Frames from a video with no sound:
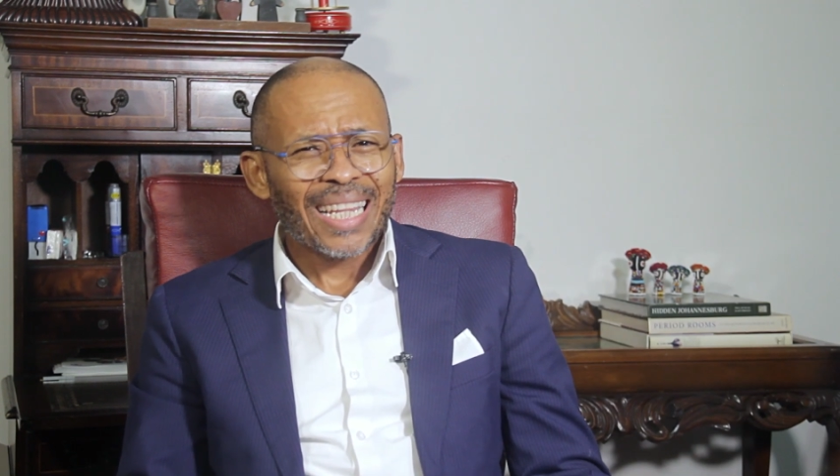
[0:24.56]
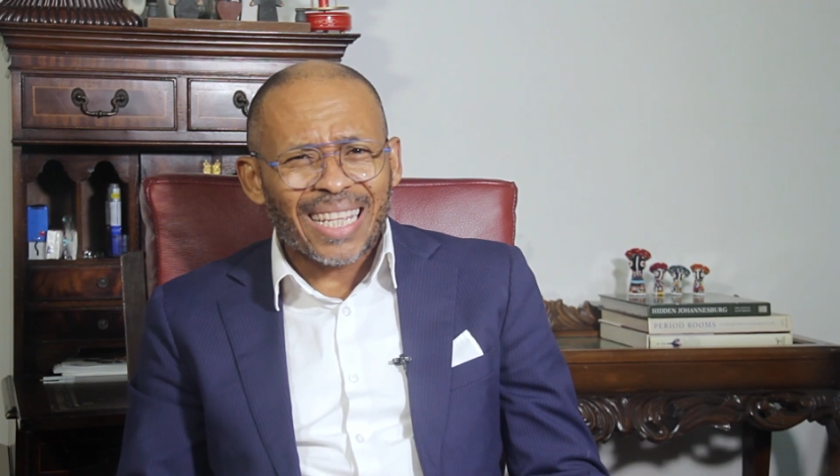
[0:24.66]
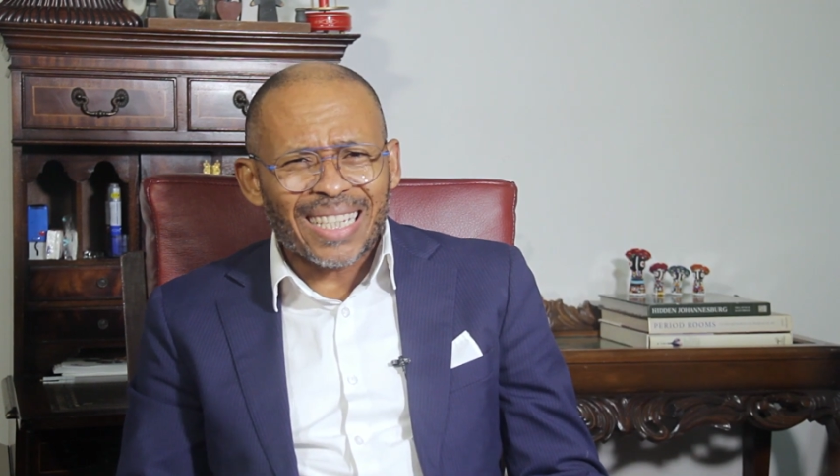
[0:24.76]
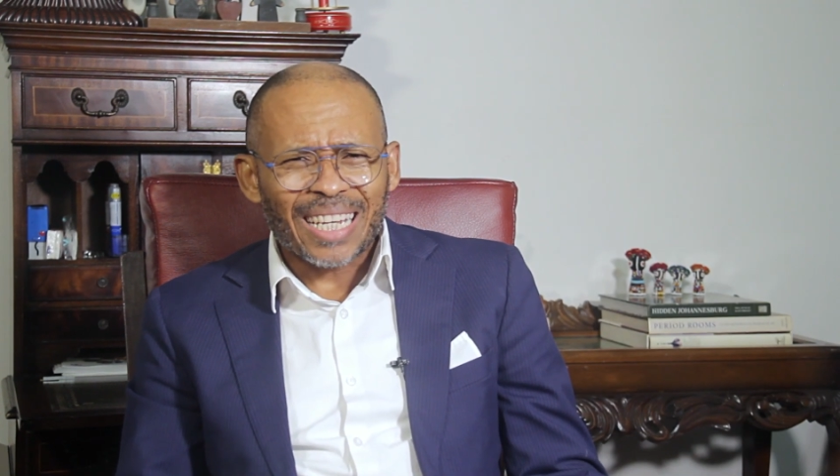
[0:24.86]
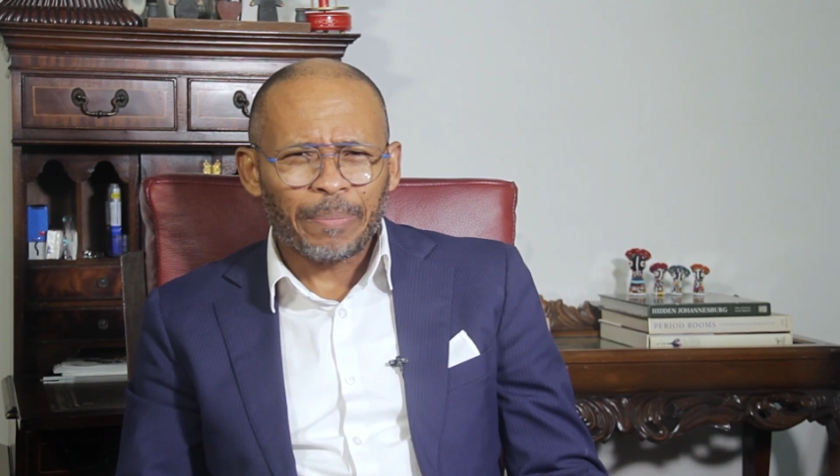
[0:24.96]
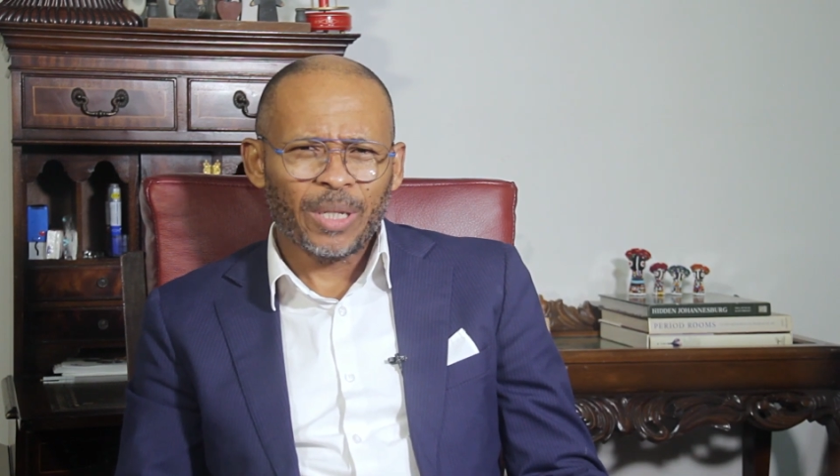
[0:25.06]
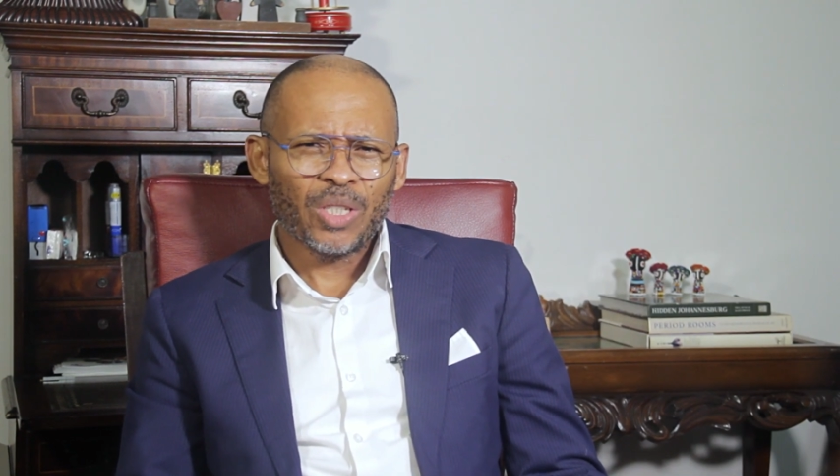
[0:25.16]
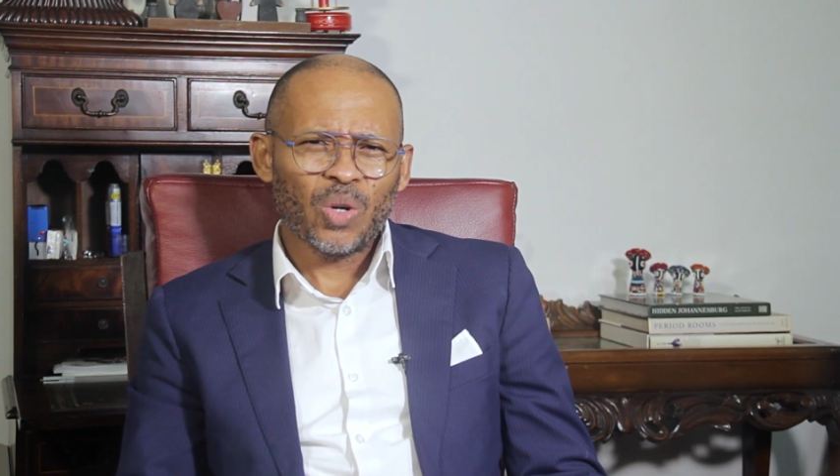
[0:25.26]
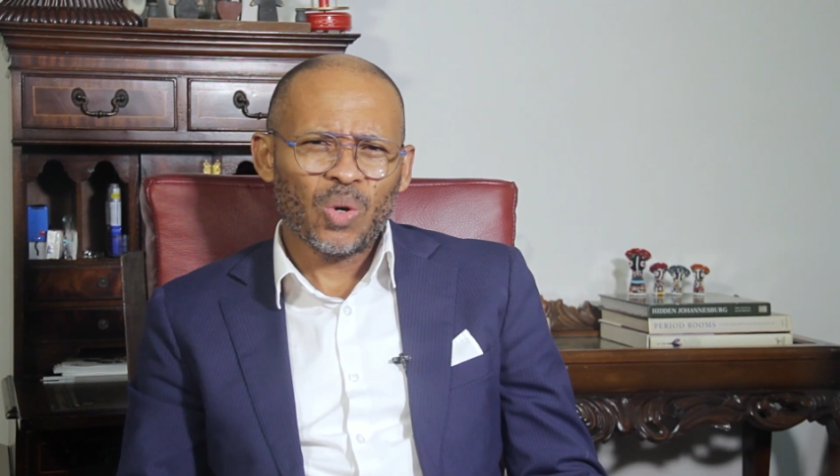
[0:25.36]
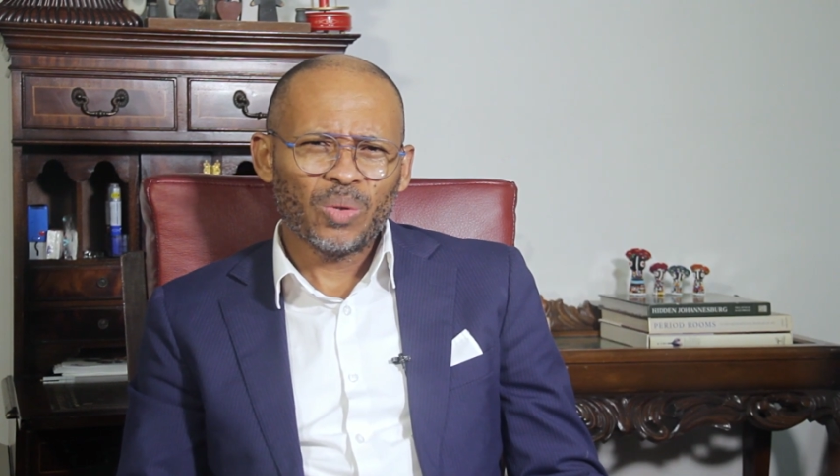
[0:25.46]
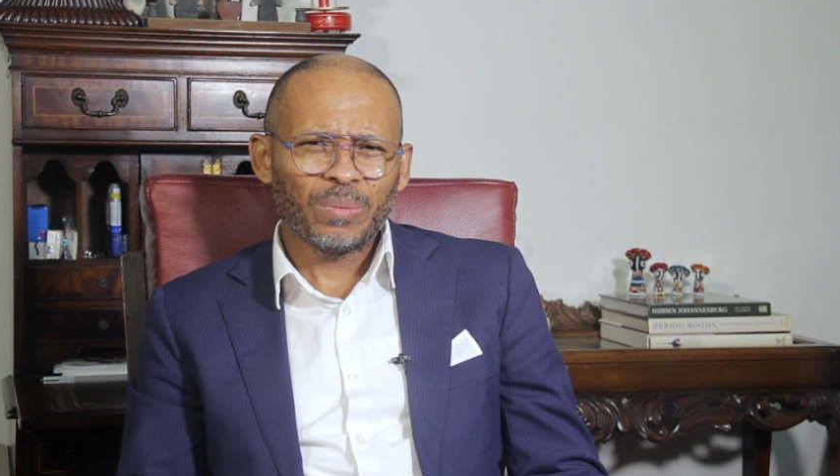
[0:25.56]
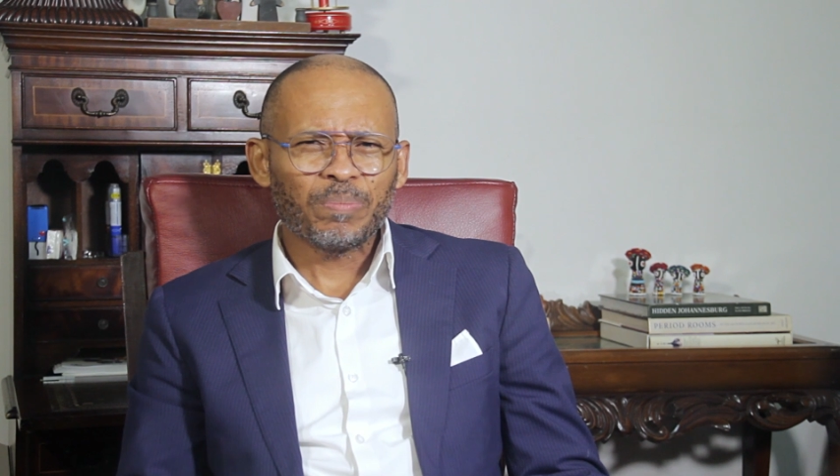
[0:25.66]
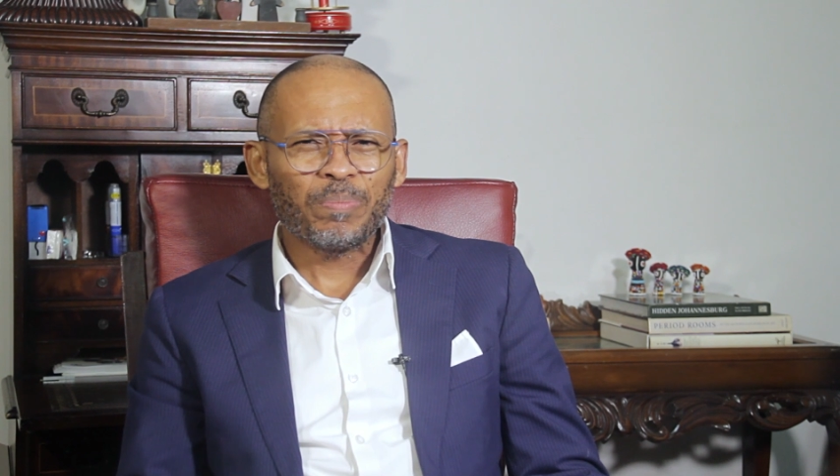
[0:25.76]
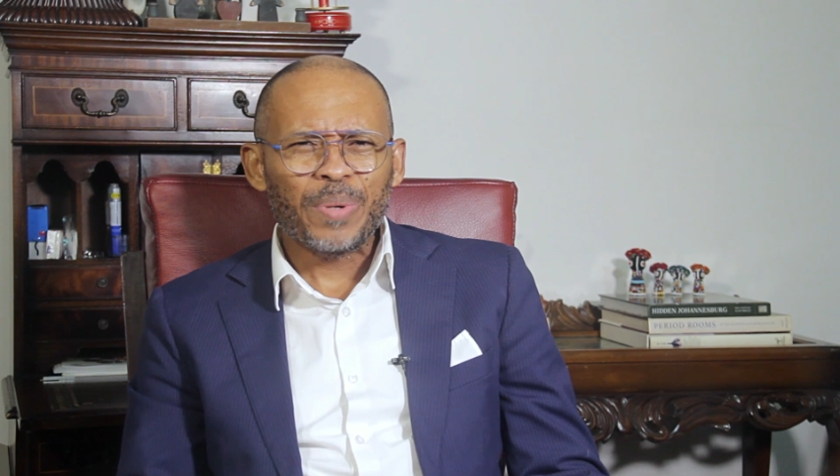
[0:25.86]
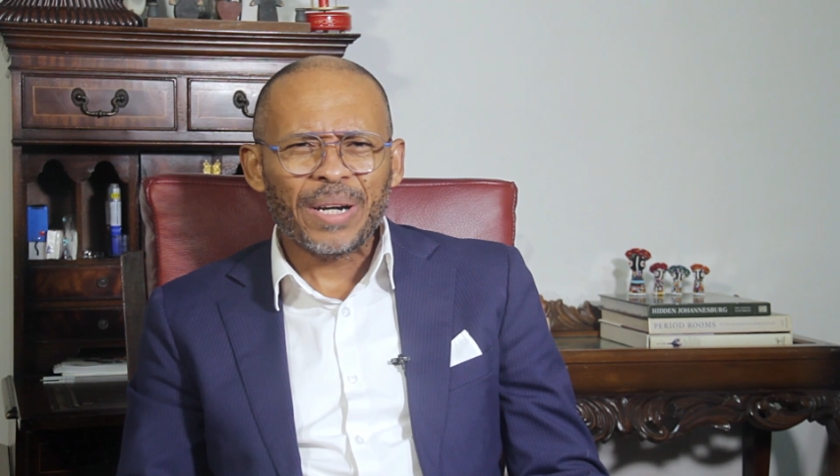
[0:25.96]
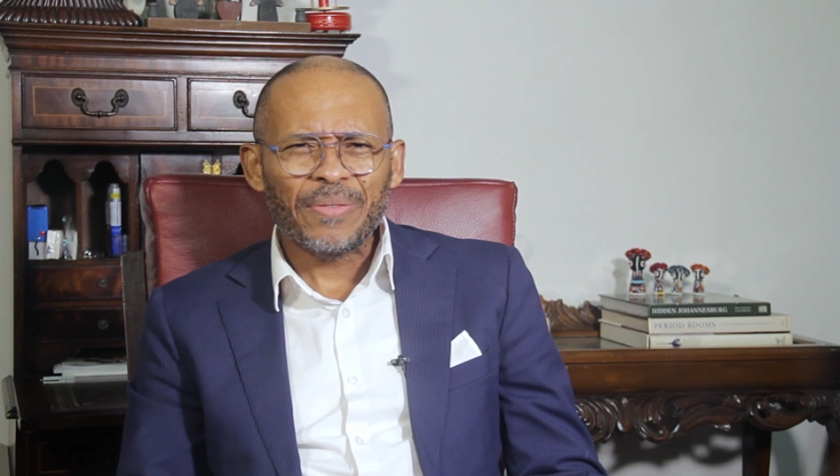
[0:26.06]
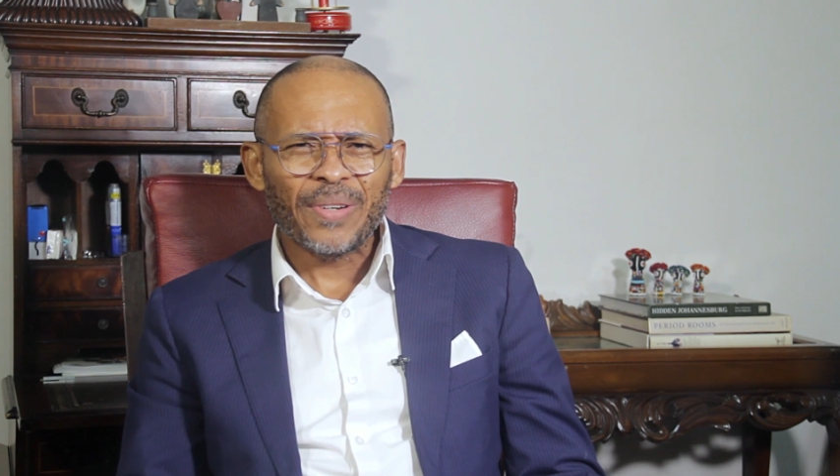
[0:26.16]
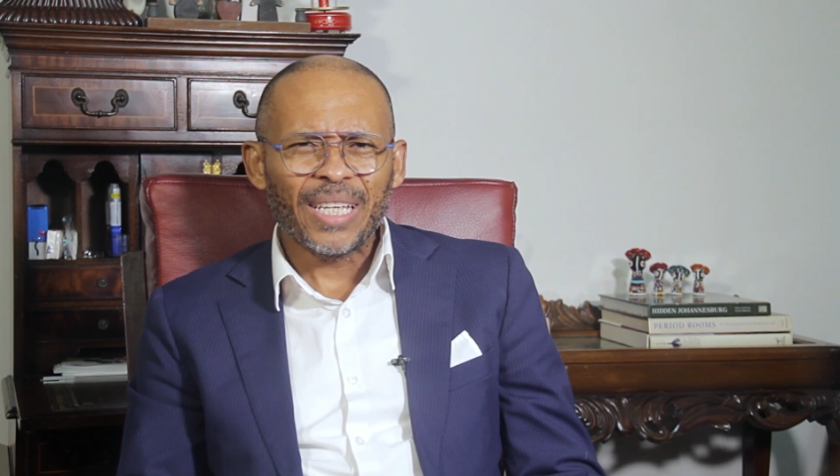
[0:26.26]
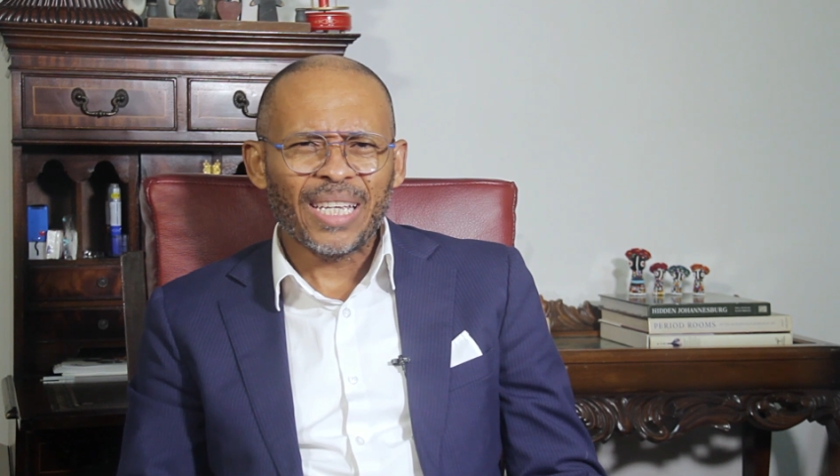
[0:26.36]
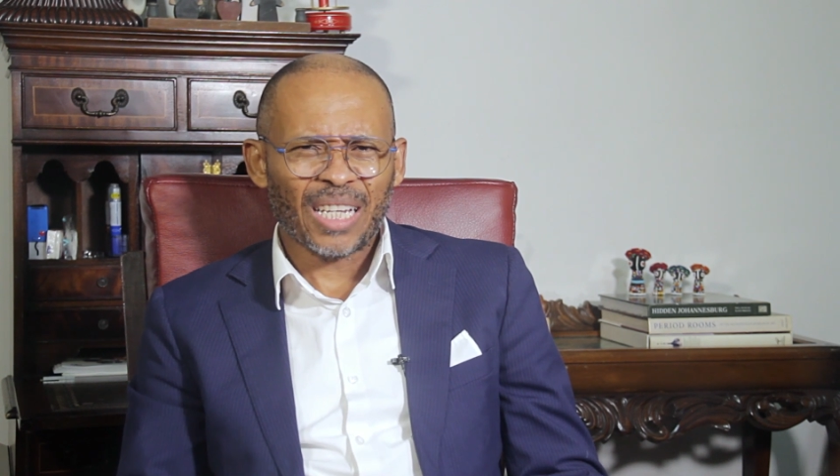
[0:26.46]
This episode
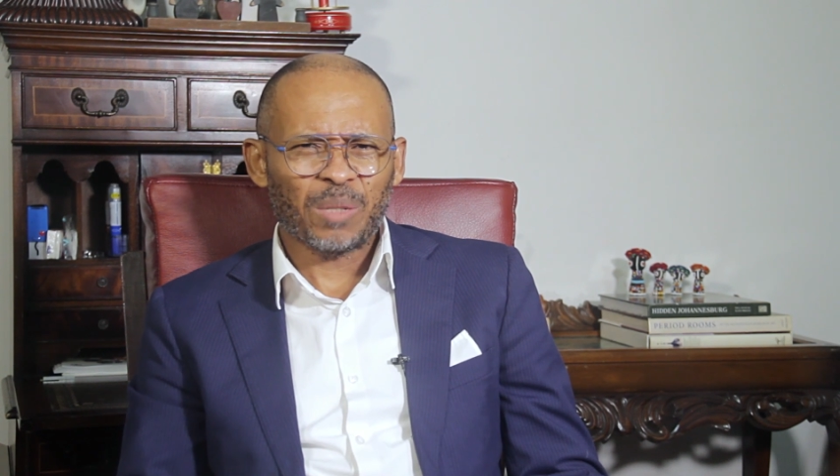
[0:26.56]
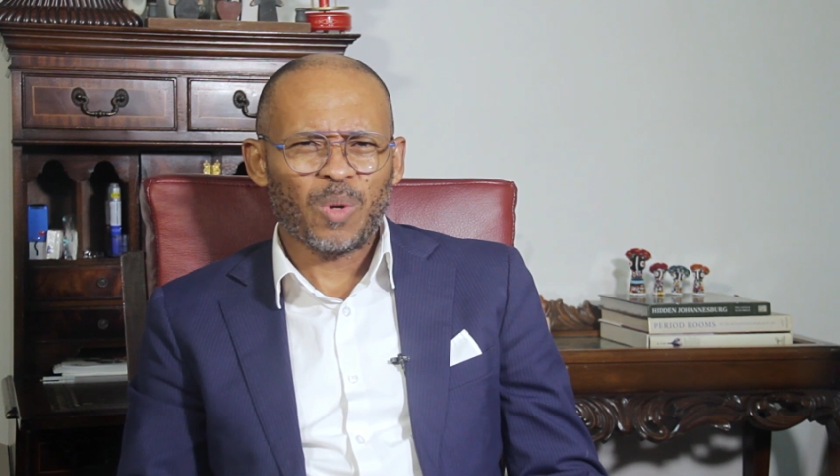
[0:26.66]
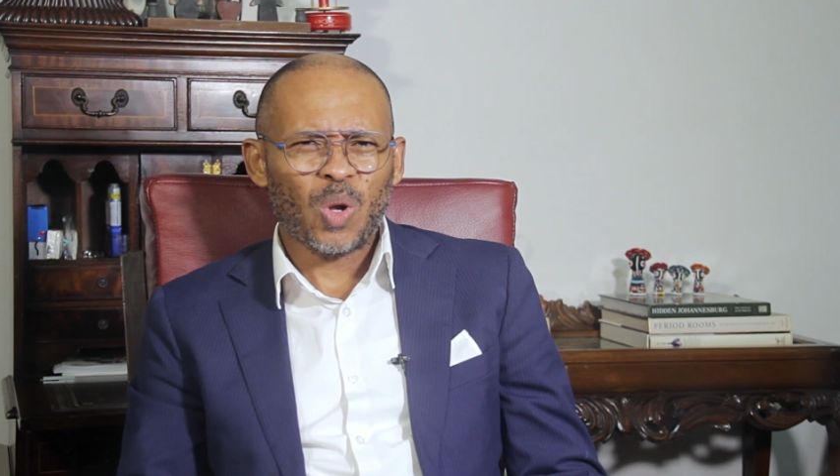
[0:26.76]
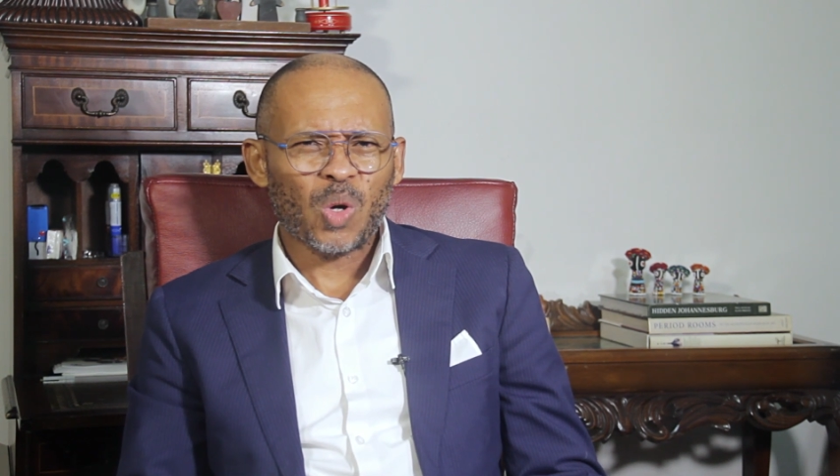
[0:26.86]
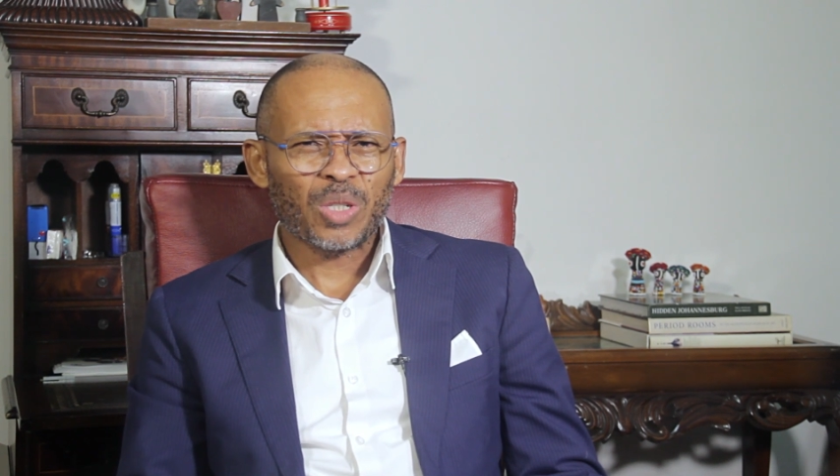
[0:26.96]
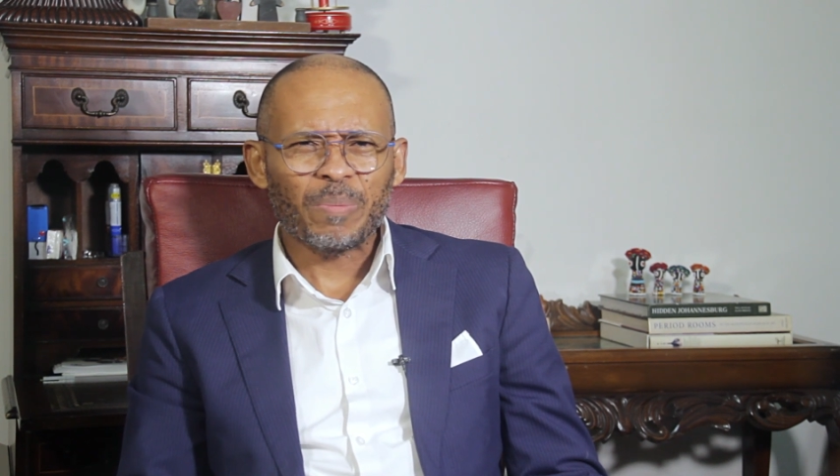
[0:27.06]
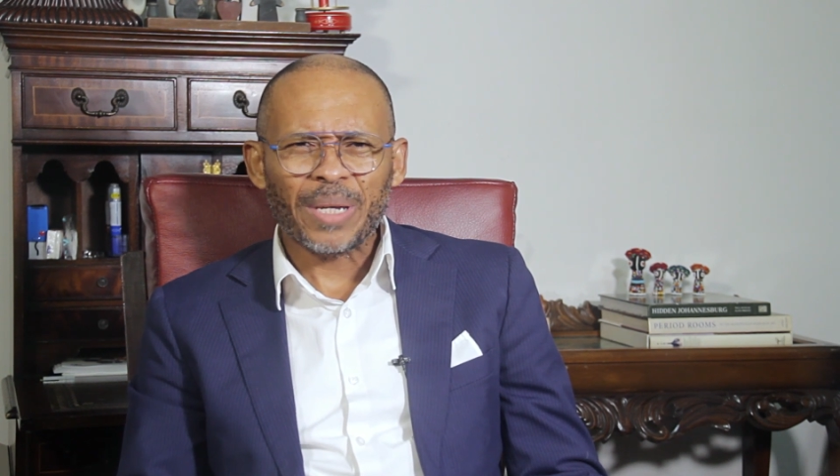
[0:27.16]
briefly explores